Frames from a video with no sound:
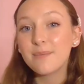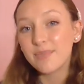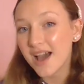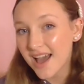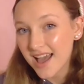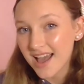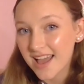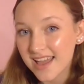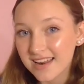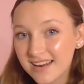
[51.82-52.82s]

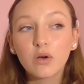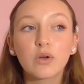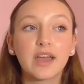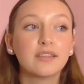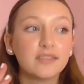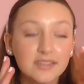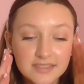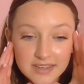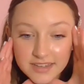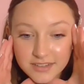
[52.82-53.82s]
But, okay,
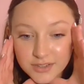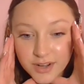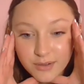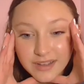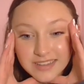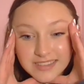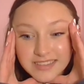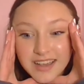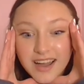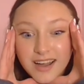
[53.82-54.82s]
this intro is
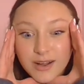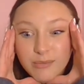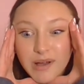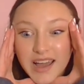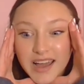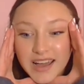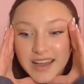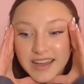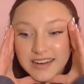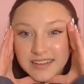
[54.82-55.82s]
so
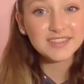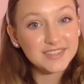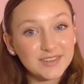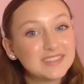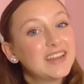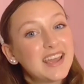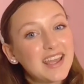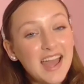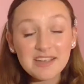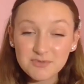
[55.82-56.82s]
bad. So
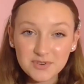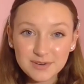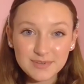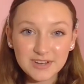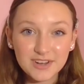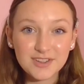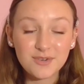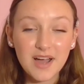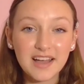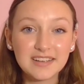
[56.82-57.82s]
today I'm going to be talking to
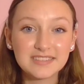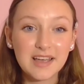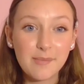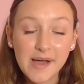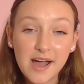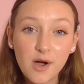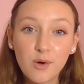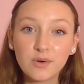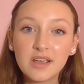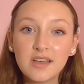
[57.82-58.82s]
you guys
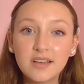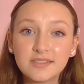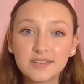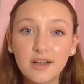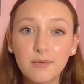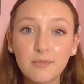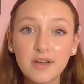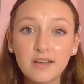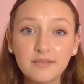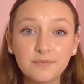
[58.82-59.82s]
about some
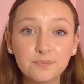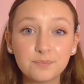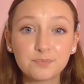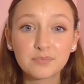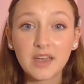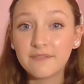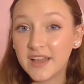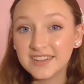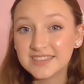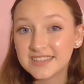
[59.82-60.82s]

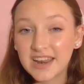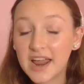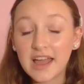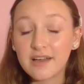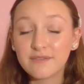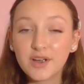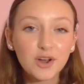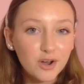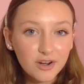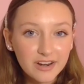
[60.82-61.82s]
events that have
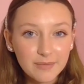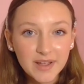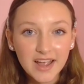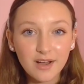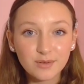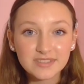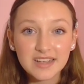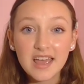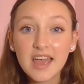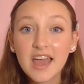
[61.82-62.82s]
occurred in my
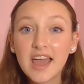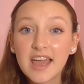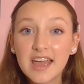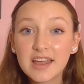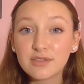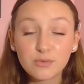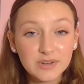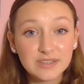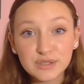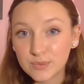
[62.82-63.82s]
house and the
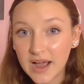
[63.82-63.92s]
reasons